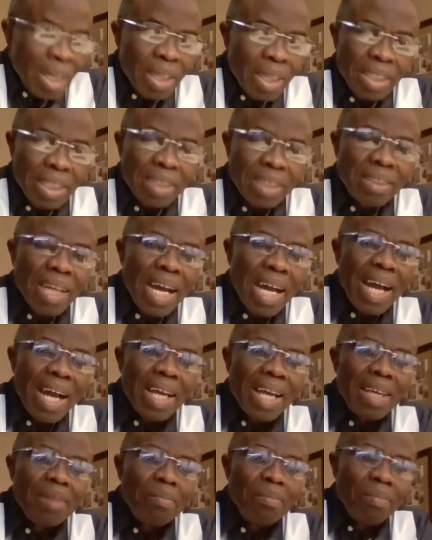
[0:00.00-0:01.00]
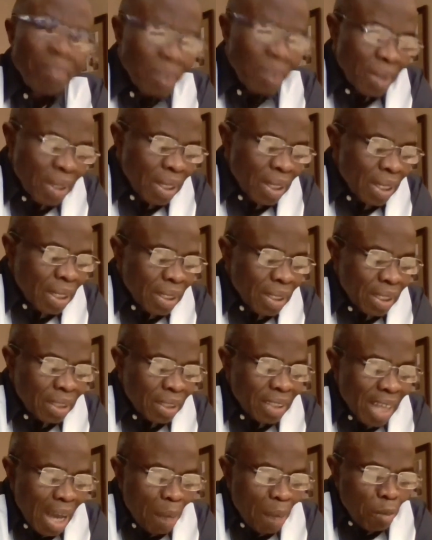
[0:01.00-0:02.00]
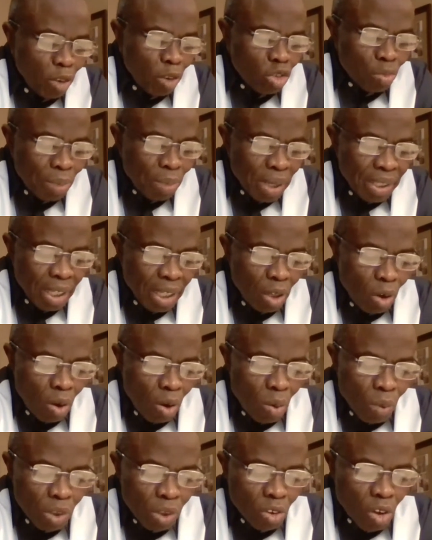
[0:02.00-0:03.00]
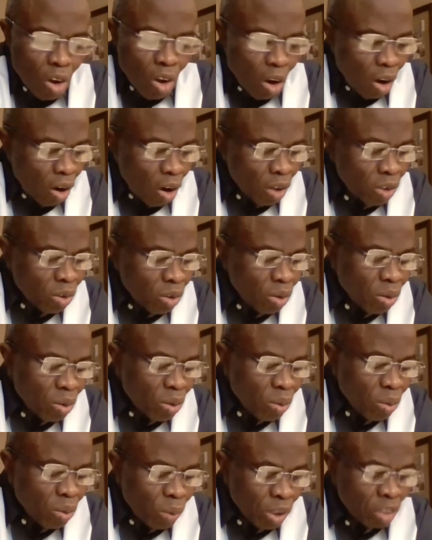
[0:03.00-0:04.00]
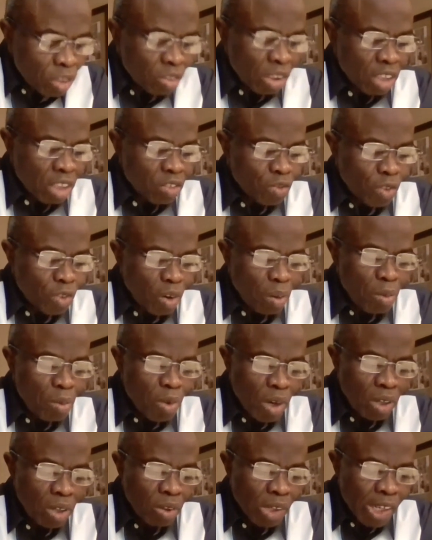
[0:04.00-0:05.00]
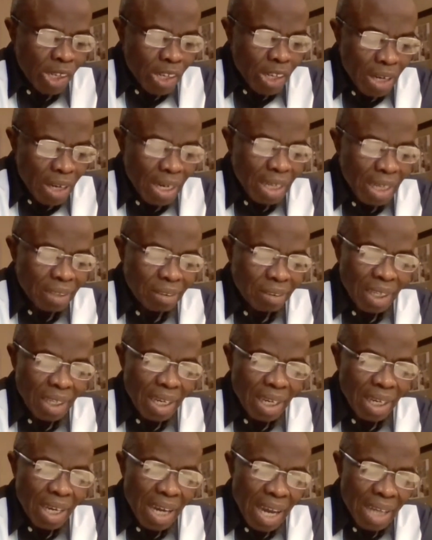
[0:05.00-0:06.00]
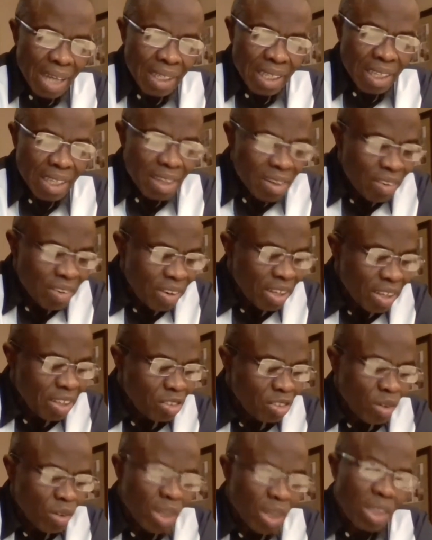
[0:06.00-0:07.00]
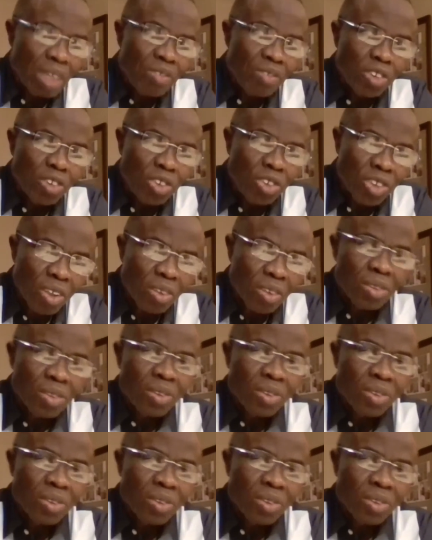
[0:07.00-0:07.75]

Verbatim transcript: The time, the time you spend alone with God will transform your character and increase your devotion.